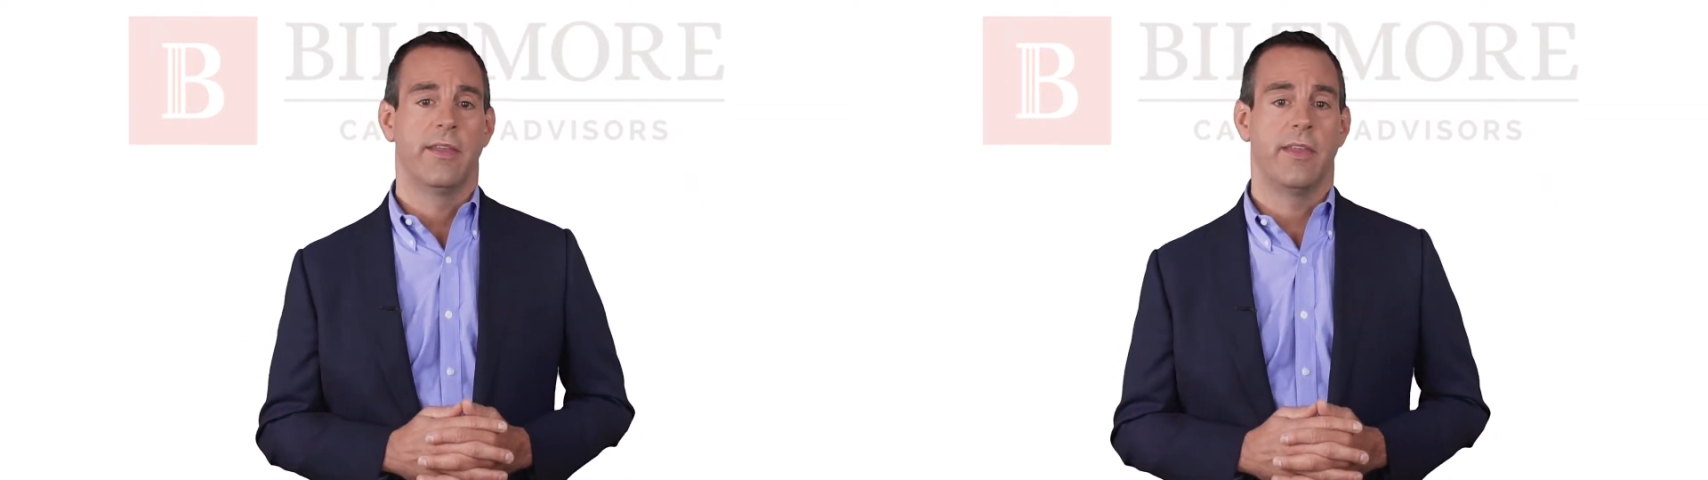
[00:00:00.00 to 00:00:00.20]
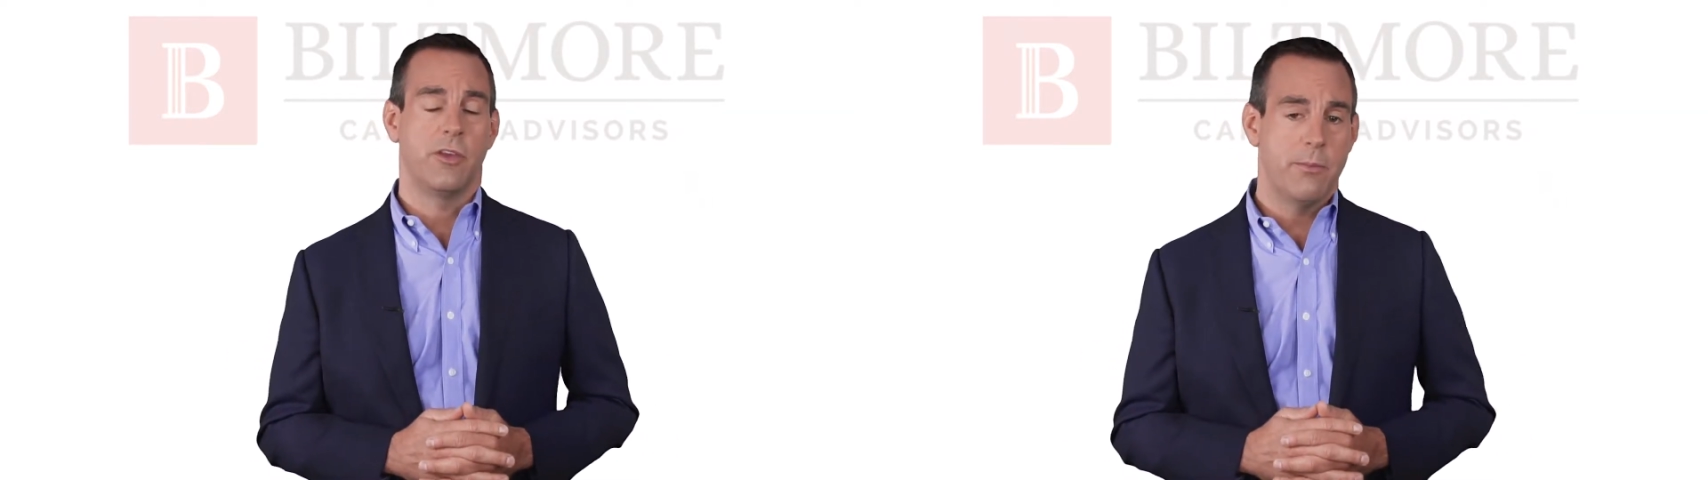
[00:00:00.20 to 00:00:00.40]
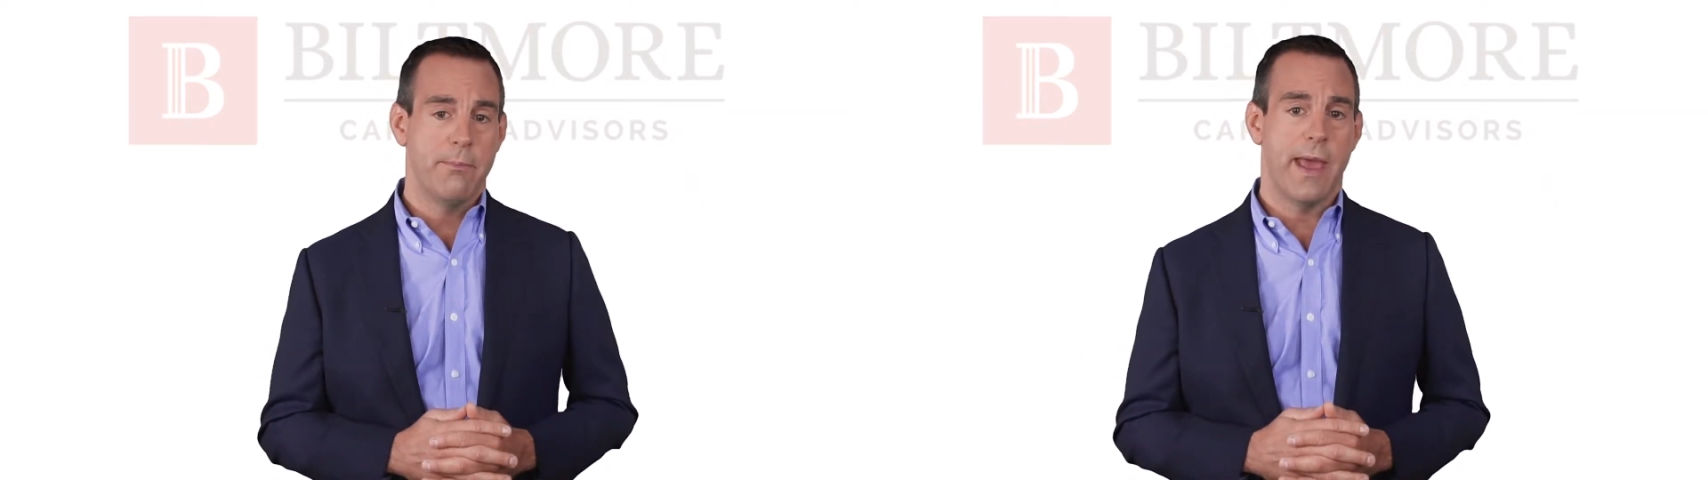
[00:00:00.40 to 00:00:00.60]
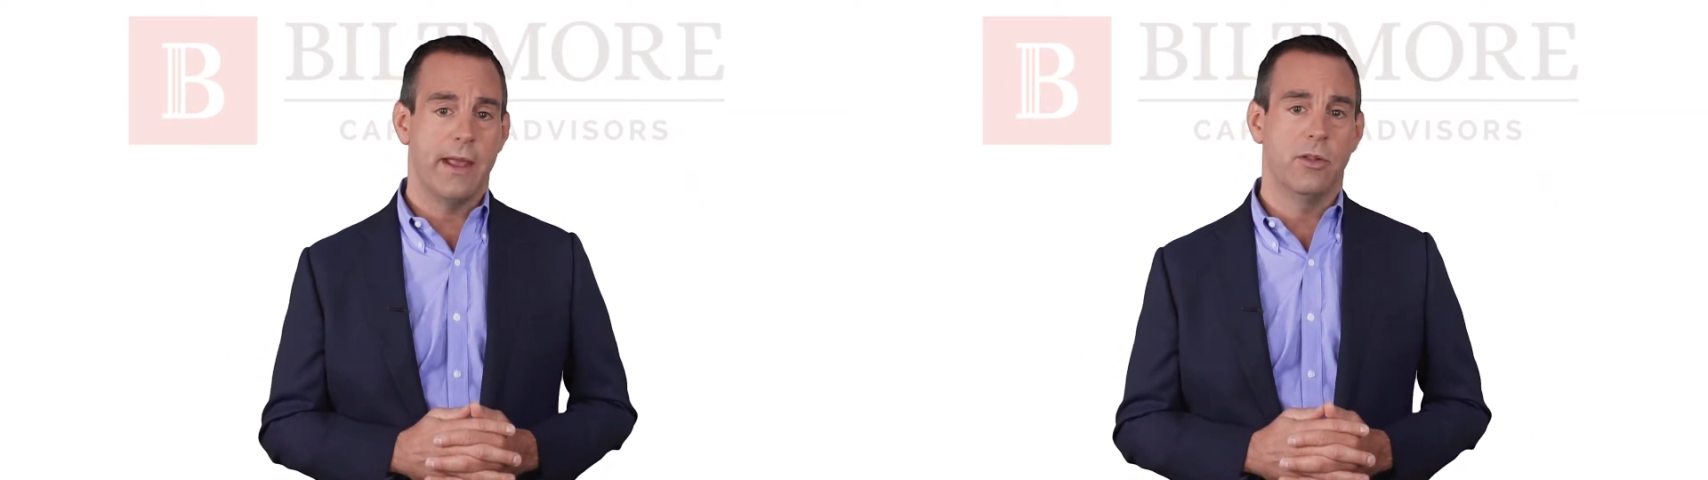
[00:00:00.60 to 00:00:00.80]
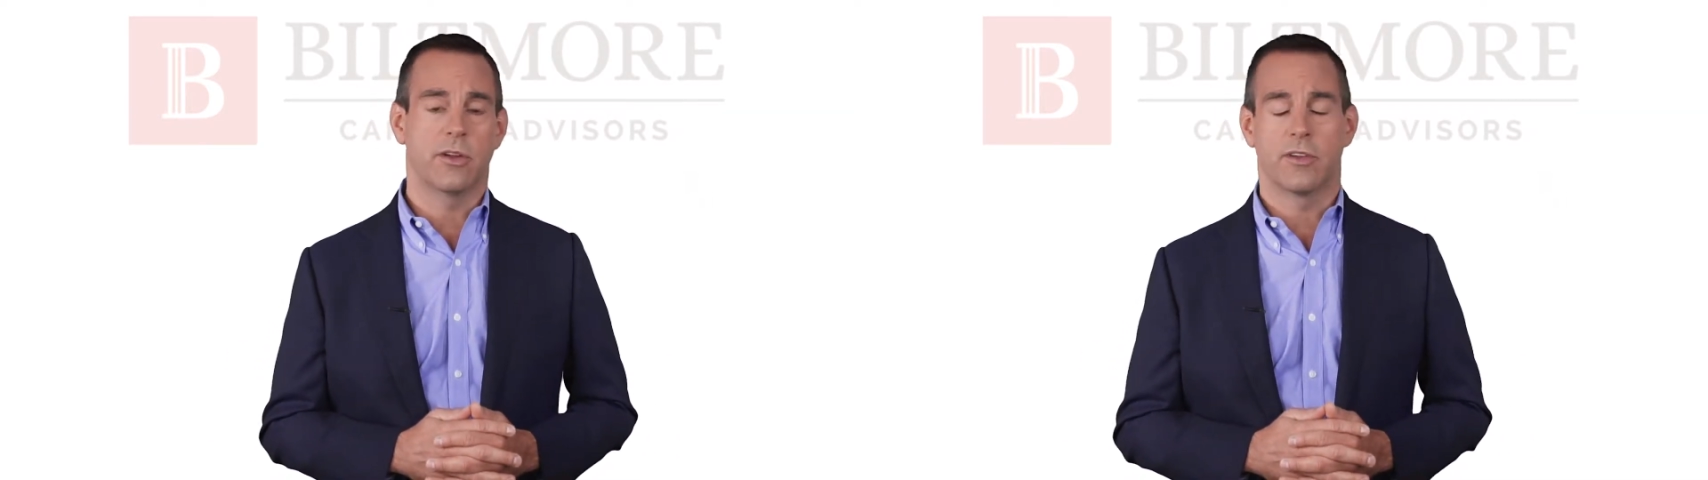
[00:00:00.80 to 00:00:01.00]
that you
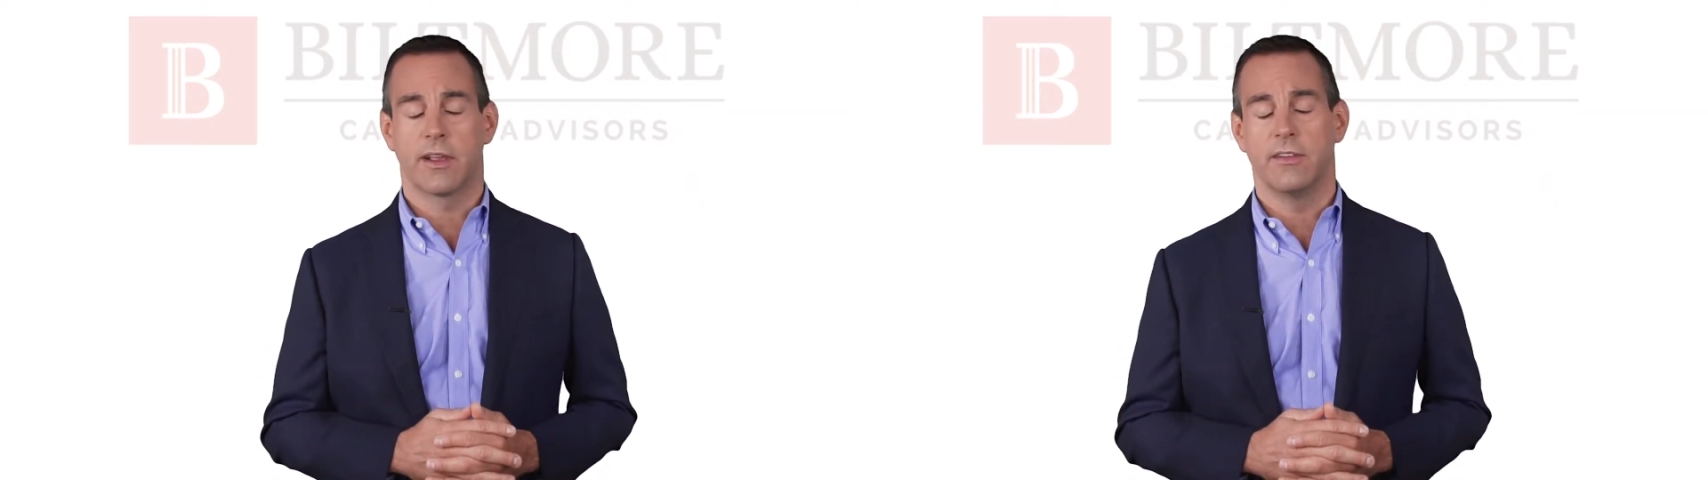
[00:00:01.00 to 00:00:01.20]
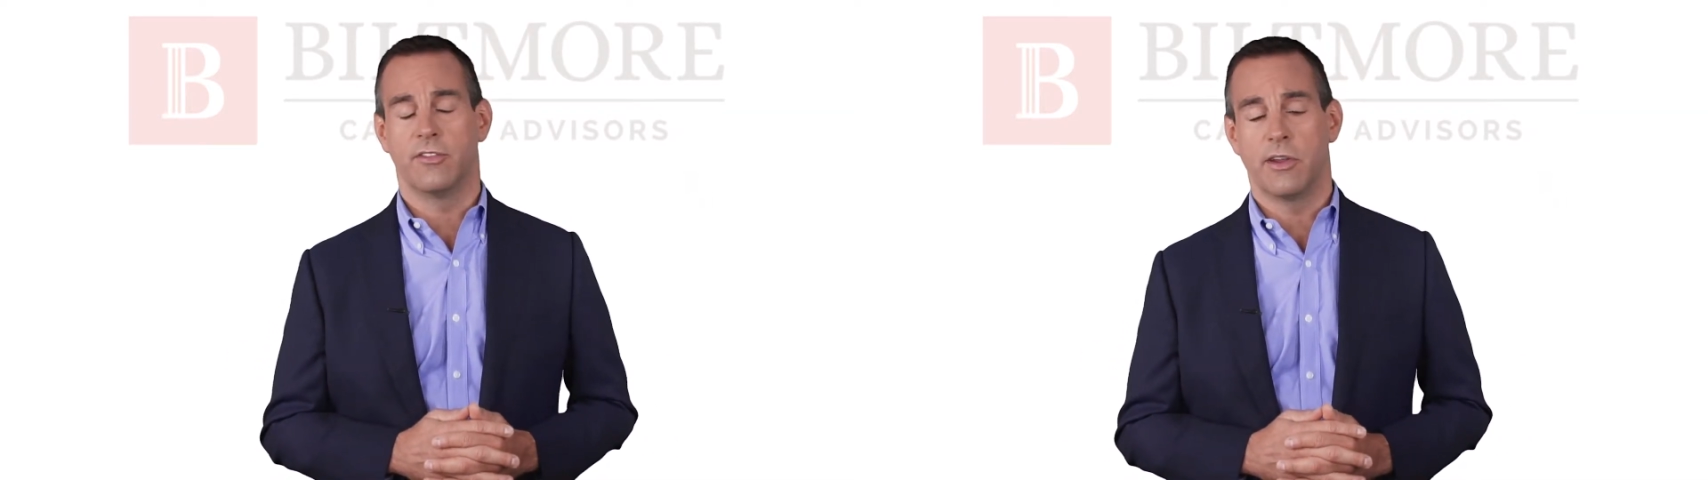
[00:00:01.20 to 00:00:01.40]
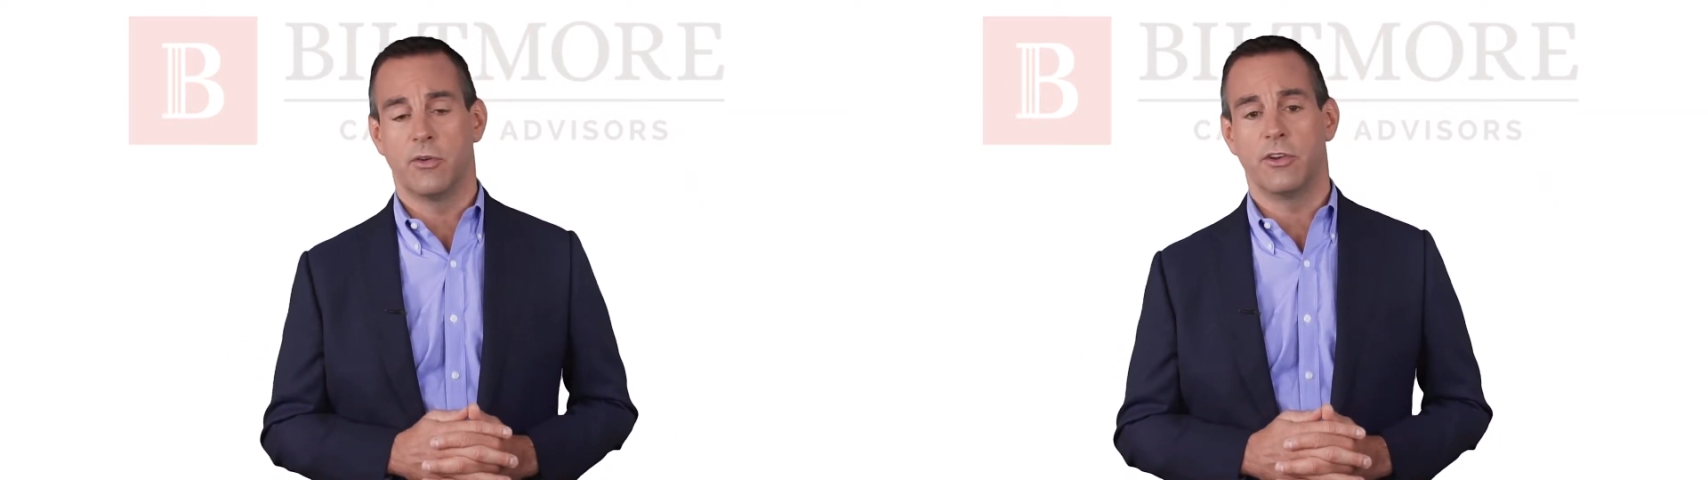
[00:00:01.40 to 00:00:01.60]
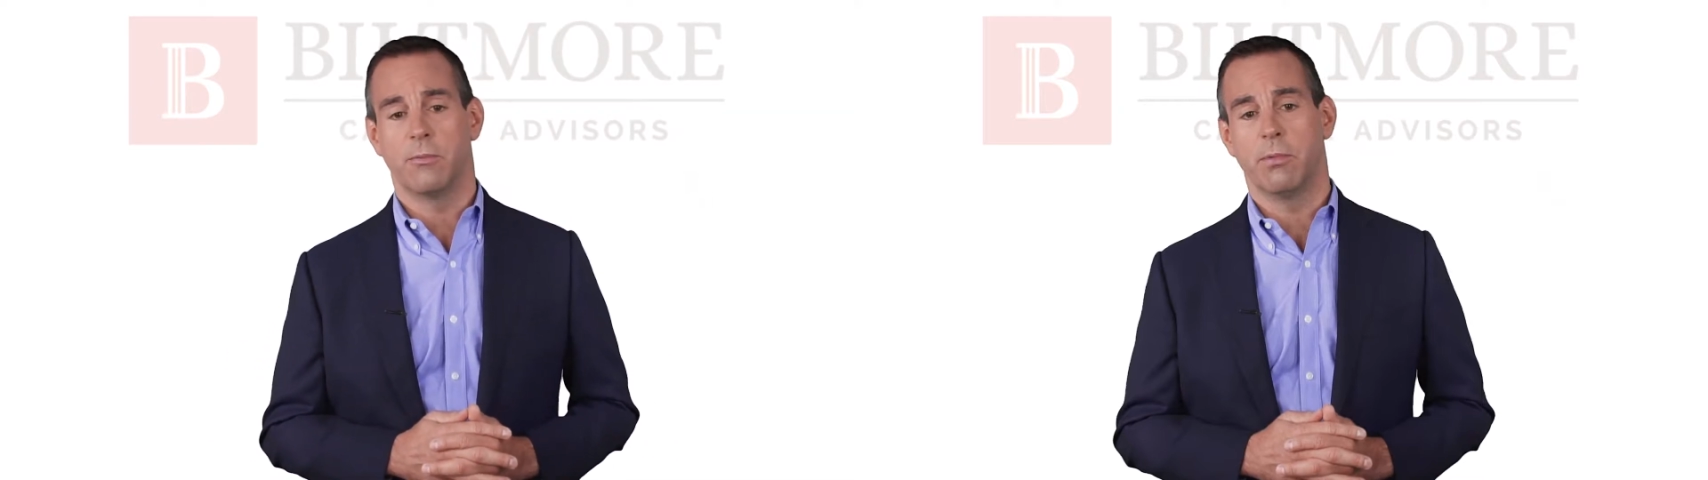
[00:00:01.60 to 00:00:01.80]
may look to consider in your